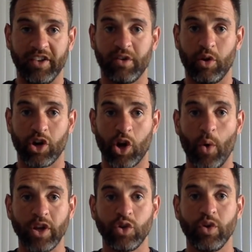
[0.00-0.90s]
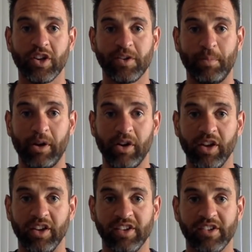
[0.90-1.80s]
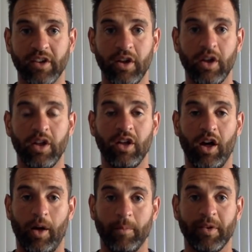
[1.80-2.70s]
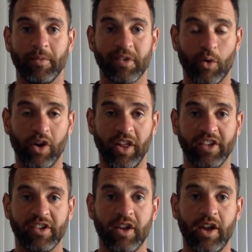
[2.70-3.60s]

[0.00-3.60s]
So you're going to experience um, some soreness.